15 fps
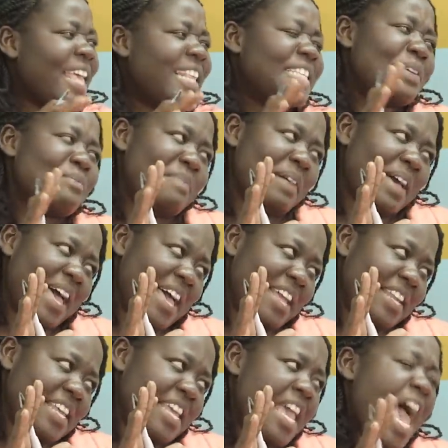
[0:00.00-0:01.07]

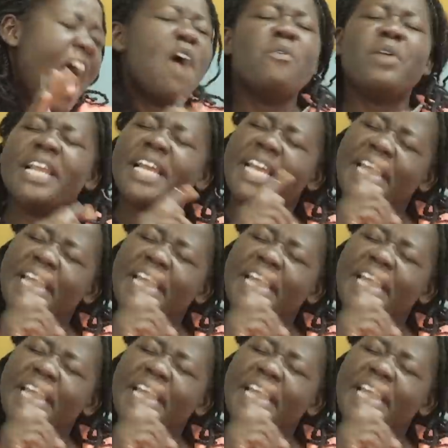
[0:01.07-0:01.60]
Samahani, I will